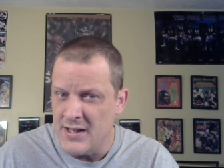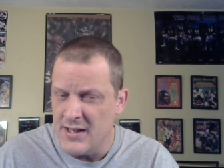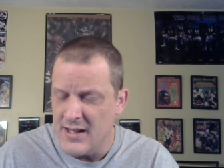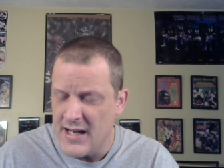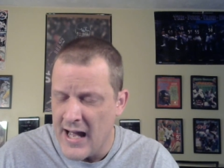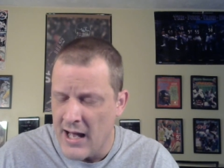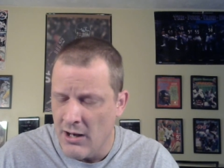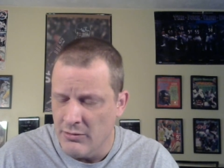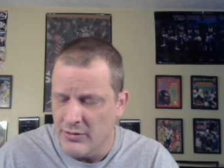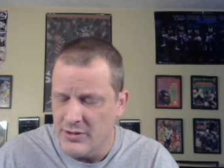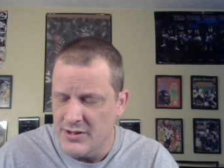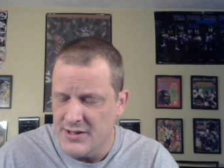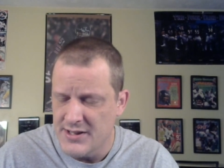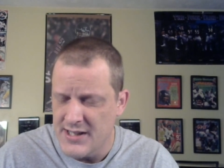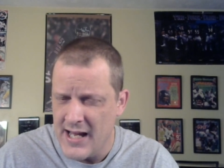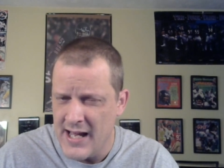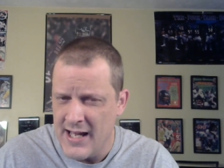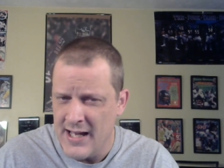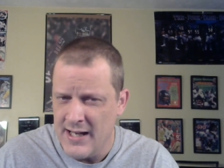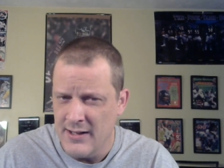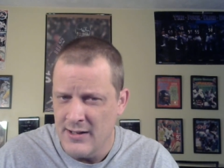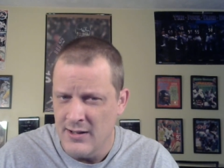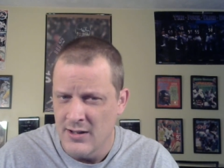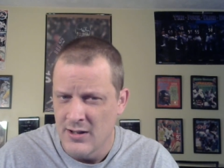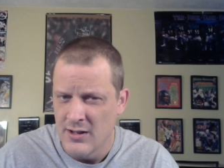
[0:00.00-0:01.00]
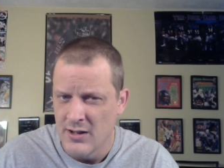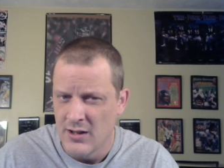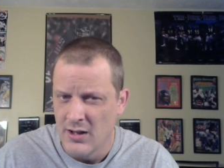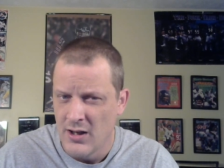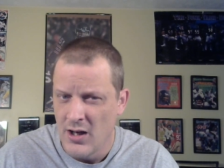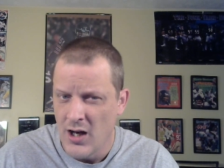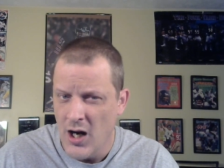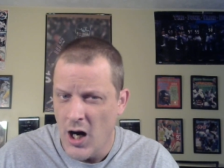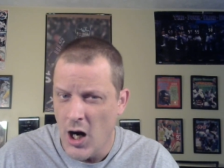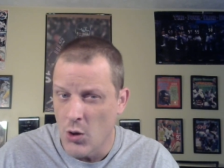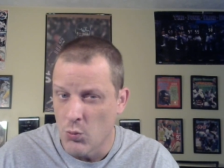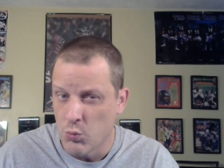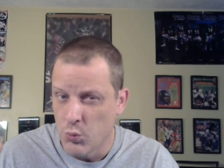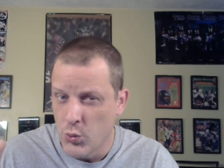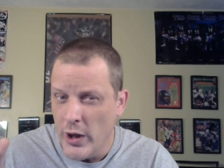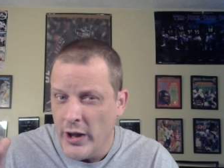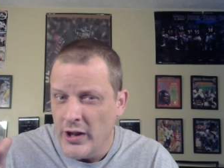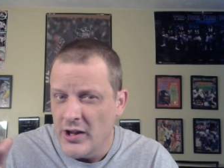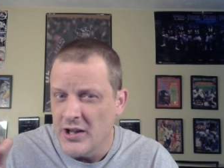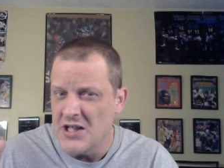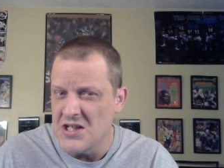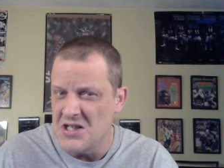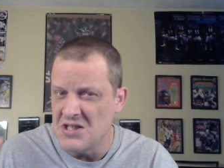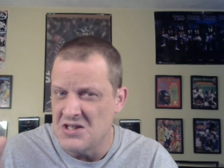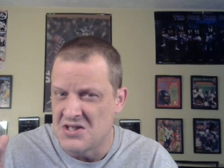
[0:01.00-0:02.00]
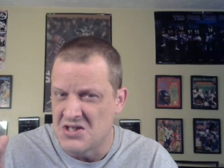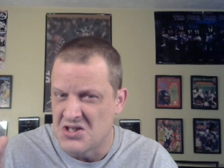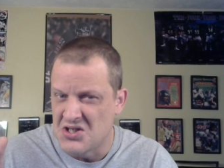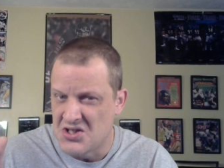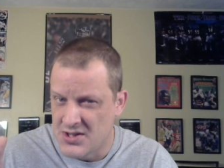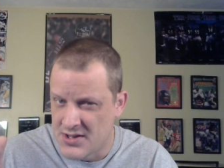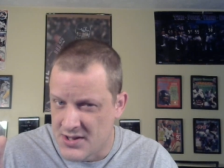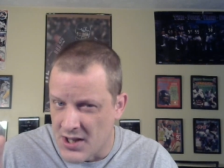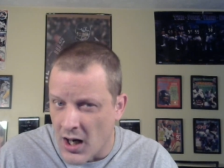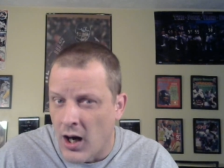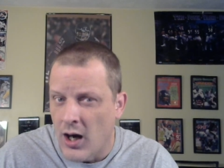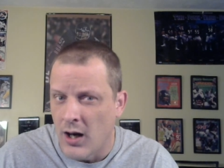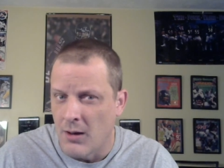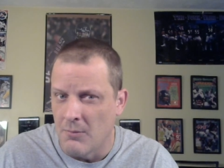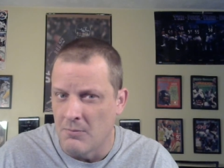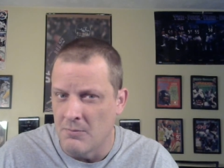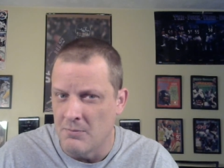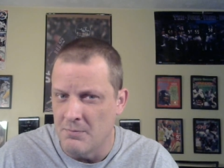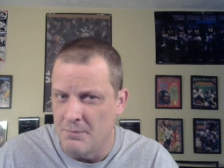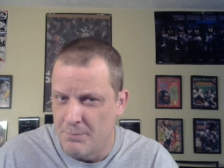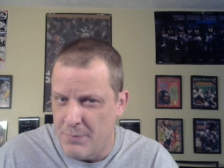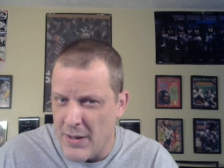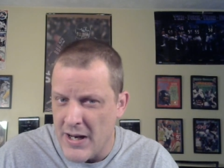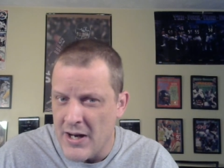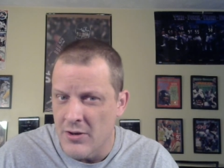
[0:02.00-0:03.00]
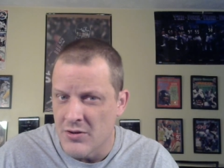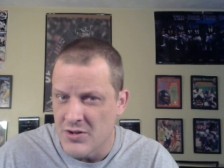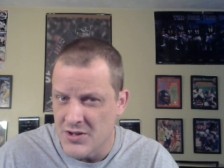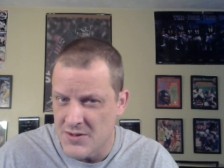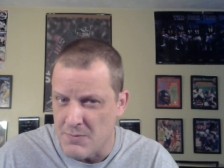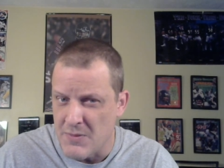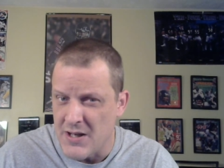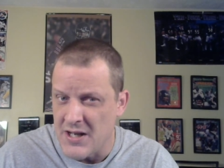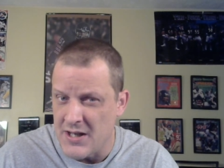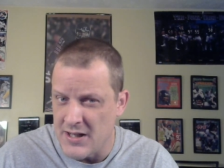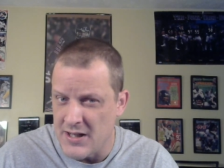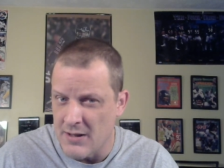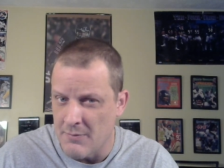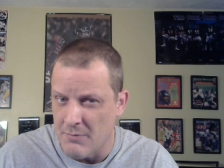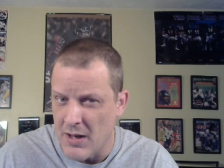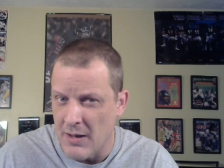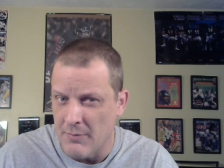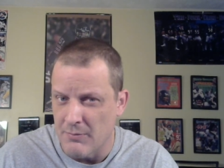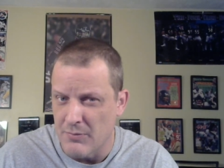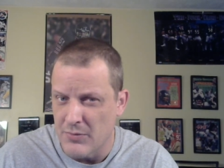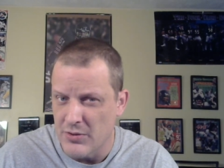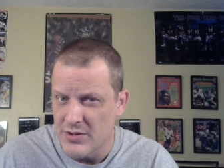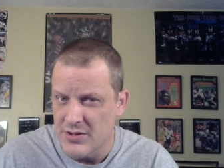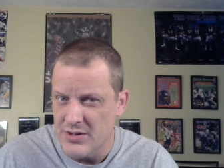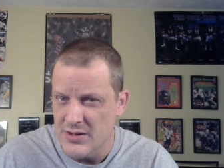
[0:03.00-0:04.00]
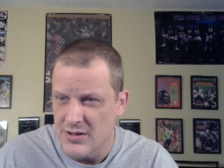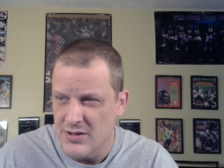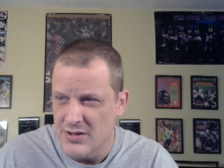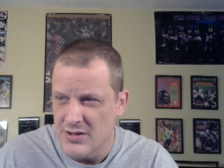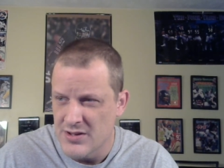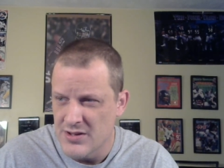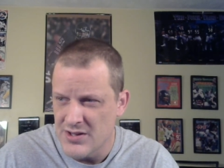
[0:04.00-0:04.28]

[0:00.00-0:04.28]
count and Ted are really dumb Bears media members.